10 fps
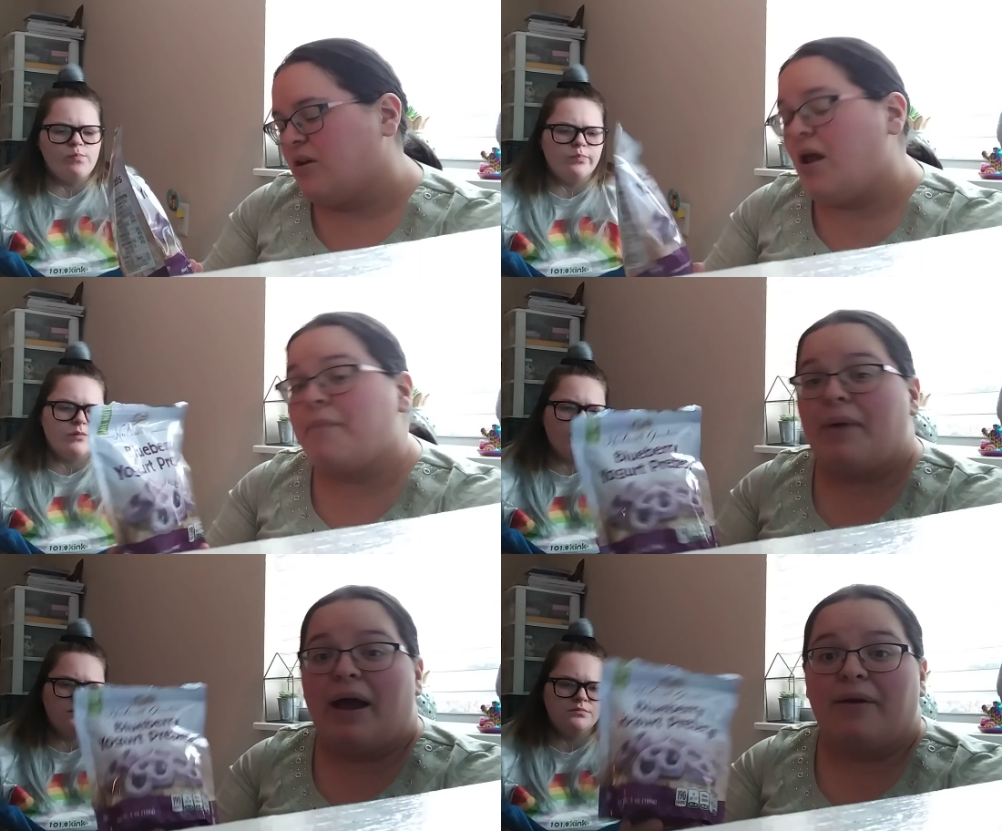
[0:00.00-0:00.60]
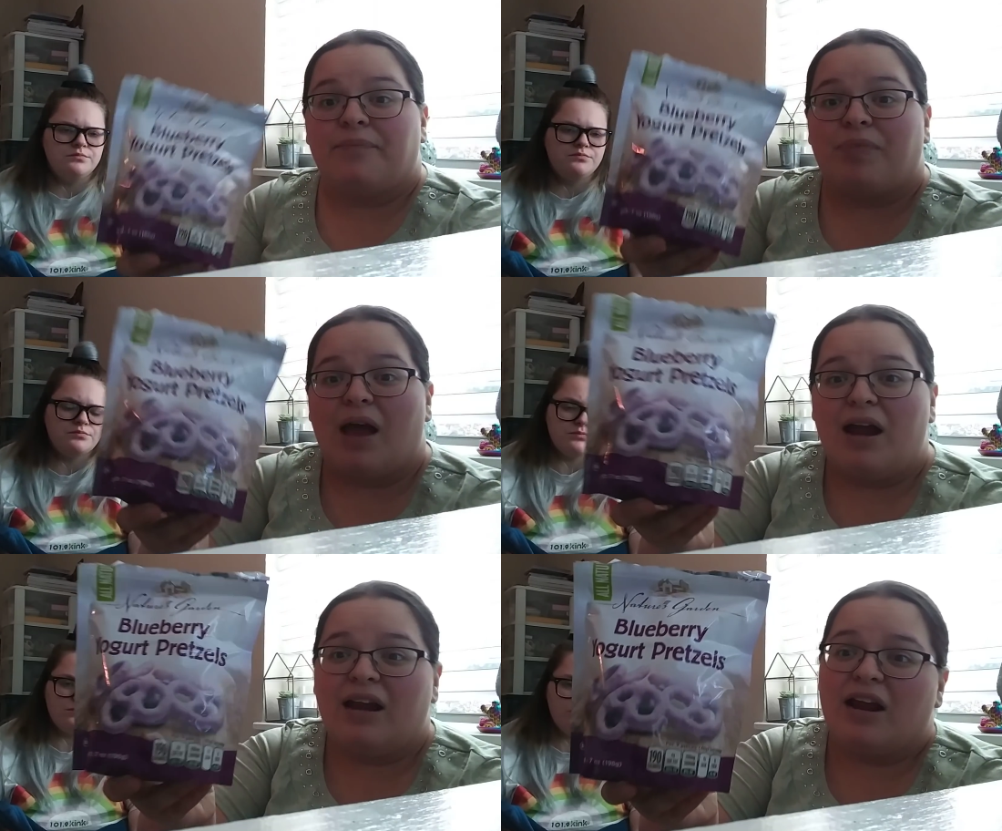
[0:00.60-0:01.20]
Speaker 1: They're not bad.
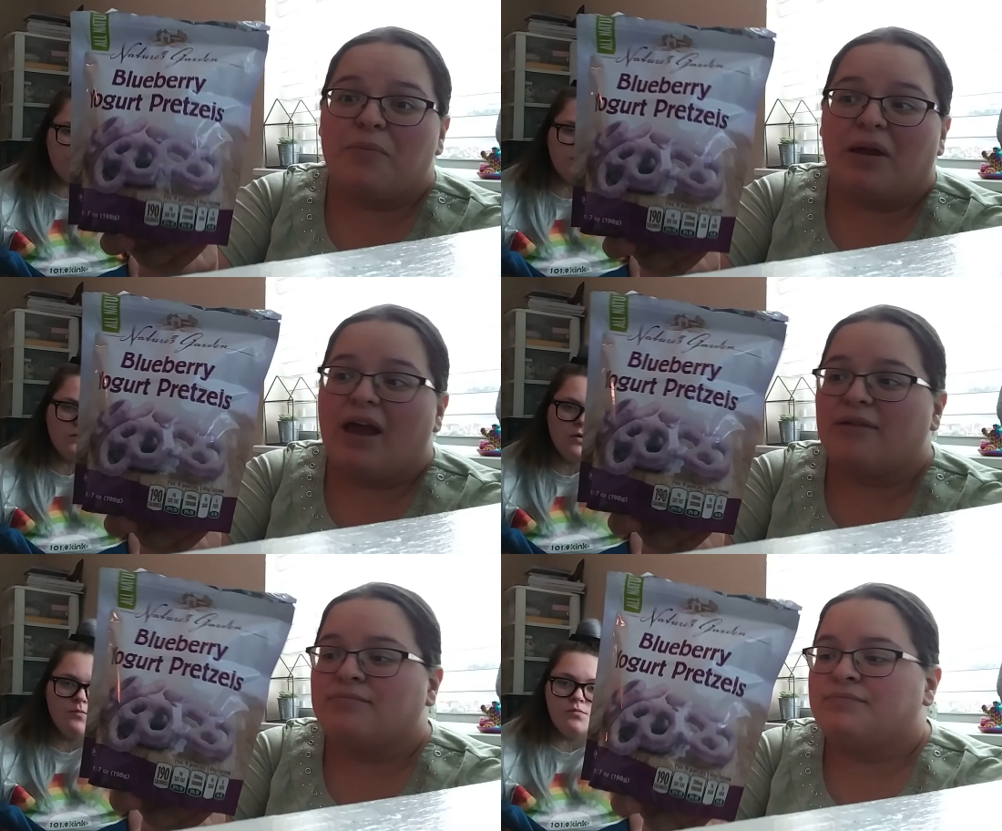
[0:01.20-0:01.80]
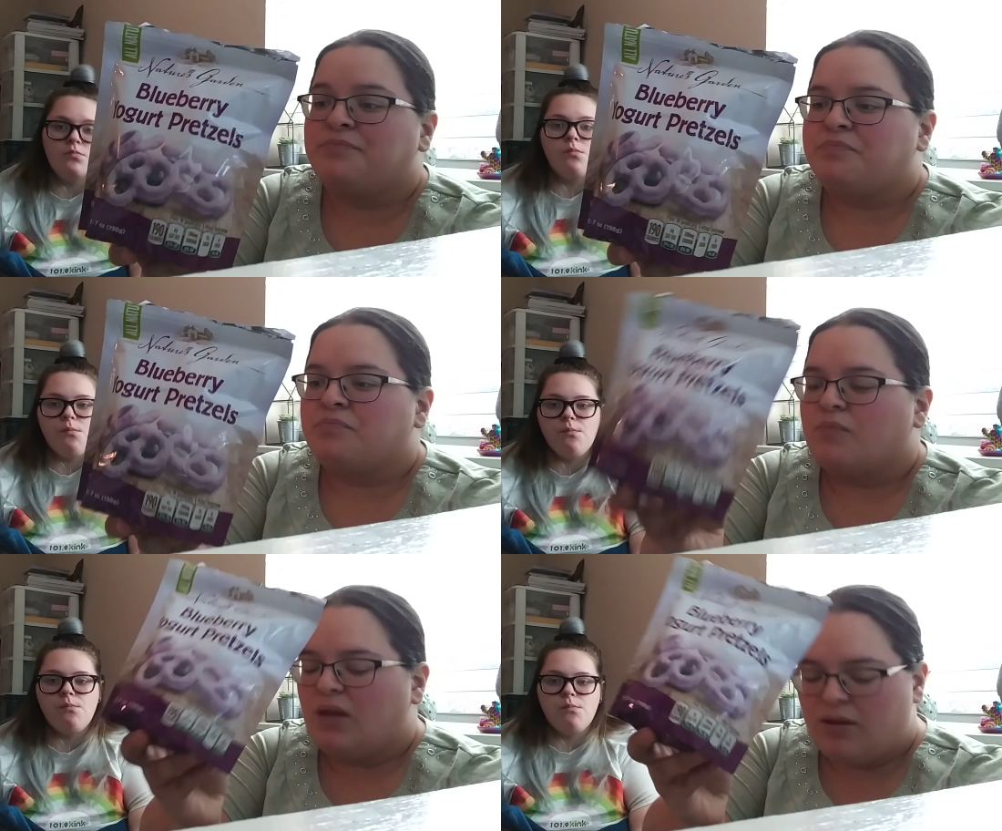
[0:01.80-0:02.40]
I'd get them again.
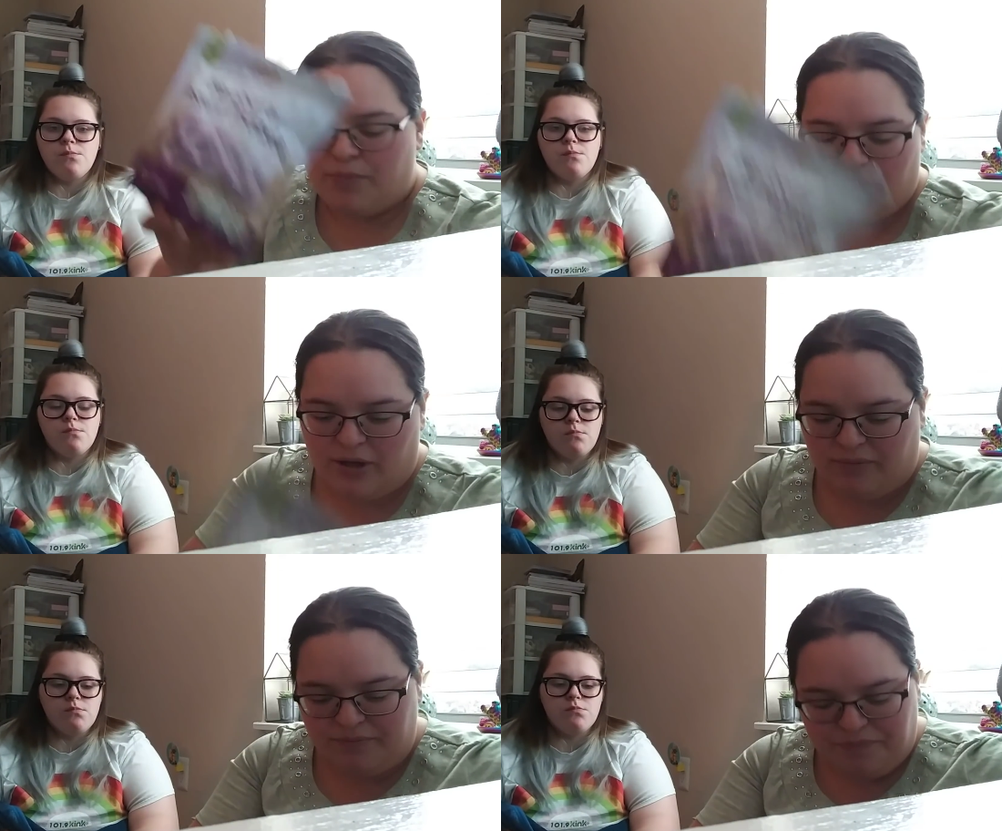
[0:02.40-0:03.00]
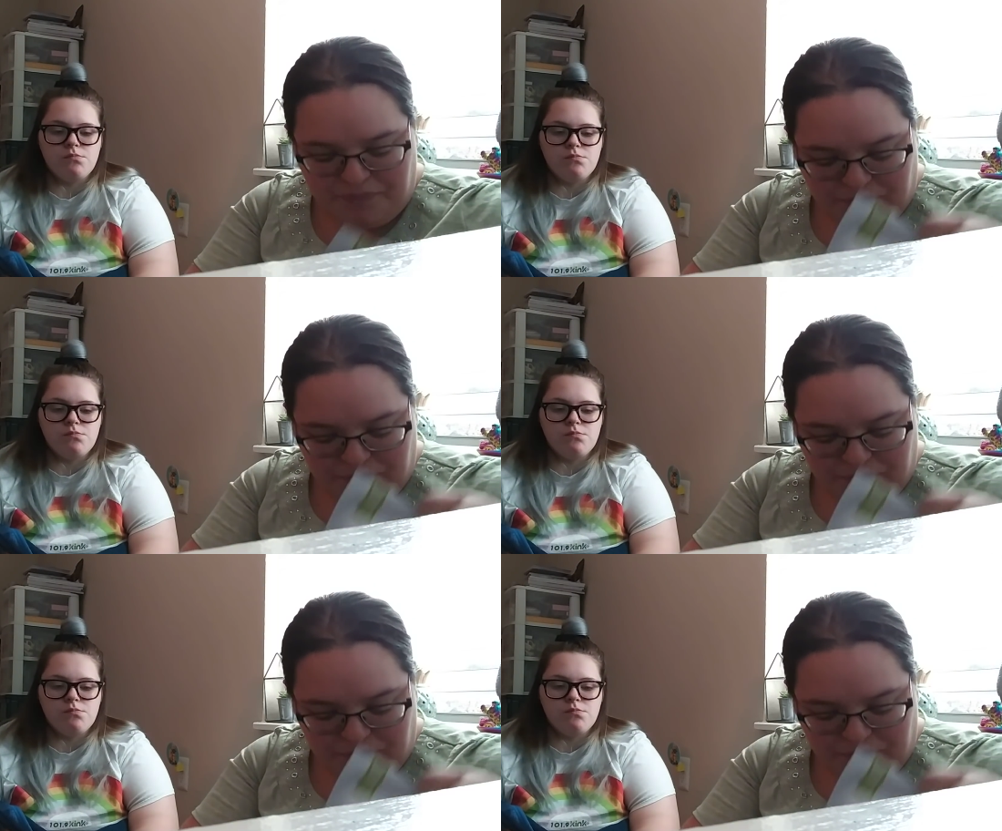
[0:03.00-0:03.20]
They're pretty good.